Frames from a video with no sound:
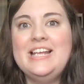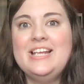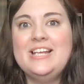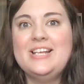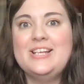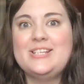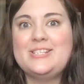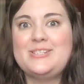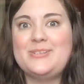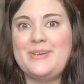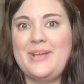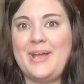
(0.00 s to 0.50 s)

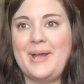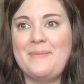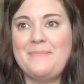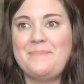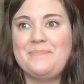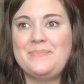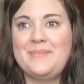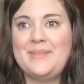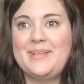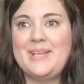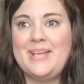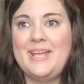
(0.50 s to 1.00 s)
So yeah,
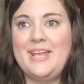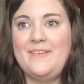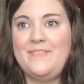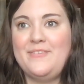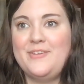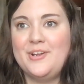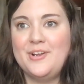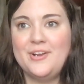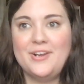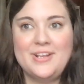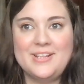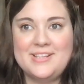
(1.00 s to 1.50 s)
if
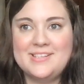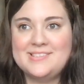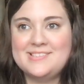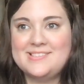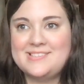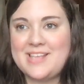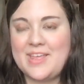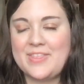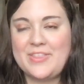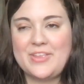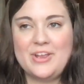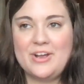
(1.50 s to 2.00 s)
you're in
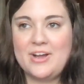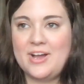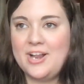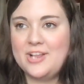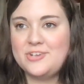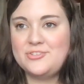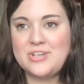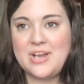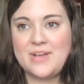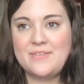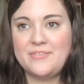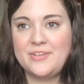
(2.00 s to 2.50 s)
South Carolina
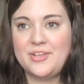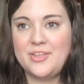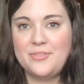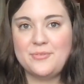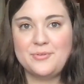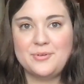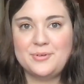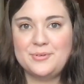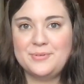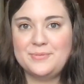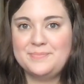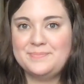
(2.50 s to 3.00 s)
traveling
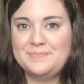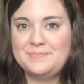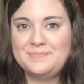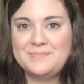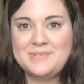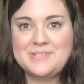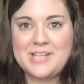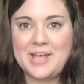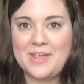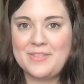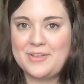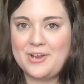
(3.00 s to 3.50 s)
through
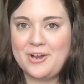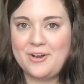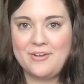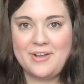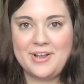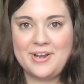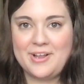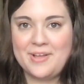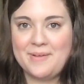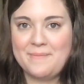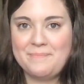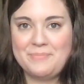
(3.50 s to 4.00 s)
South
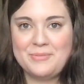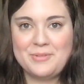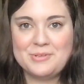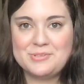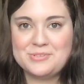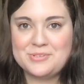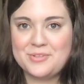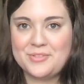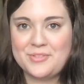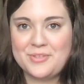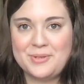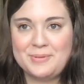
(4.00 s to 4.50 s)
Carolina, those
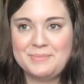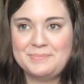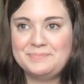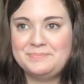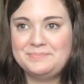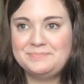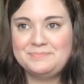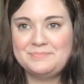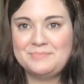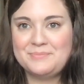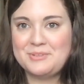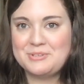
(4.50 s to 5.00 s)
are
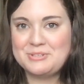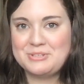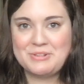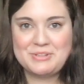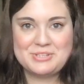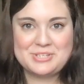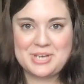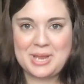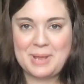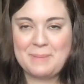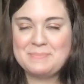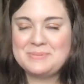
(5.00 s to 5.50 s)
the
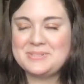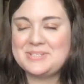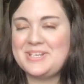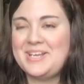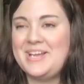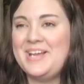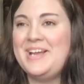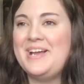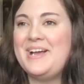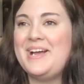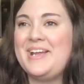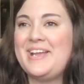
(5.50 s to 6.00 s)
stops,
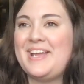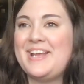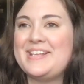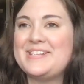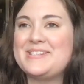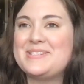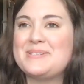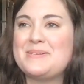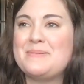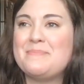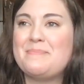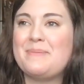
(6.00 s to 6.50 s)
I guess.
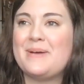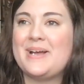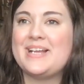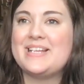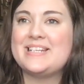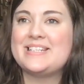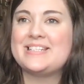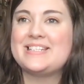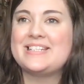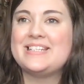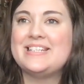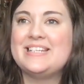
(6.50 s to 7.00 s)

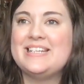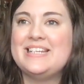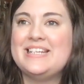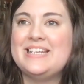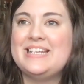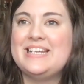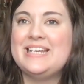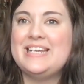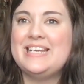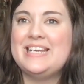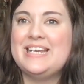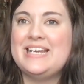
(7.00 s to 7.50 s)
But
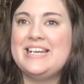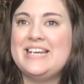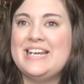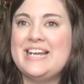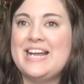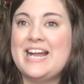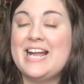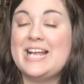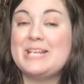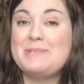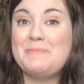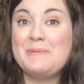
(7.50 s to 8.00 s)

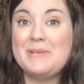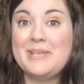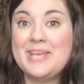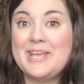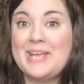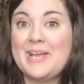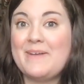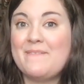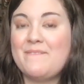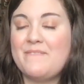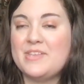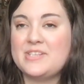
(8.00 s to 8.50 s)

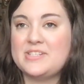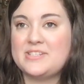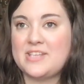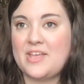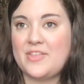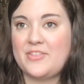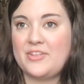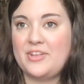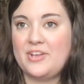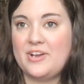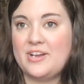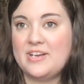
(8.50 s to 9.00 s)
speaking of the
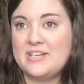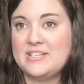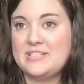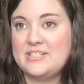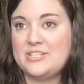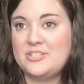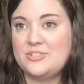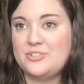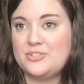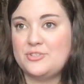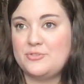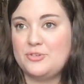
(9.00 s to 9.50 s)
South Carolina
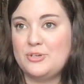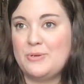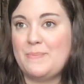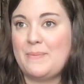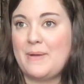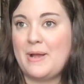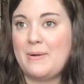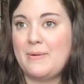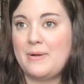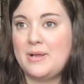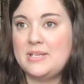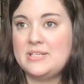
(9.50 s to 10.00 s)
Stitchers group,
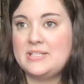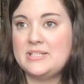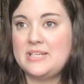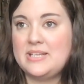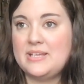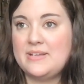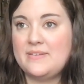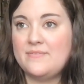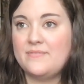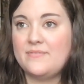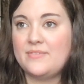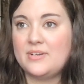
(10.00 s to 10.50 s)
I wanted to
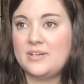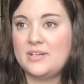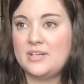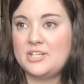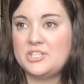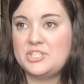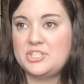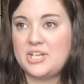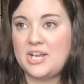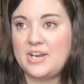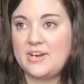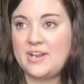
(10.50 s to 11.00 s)
give a
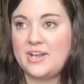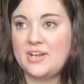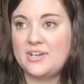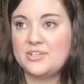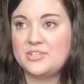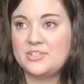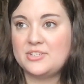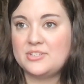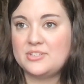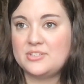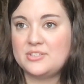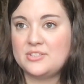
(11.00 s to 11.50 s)
shout out,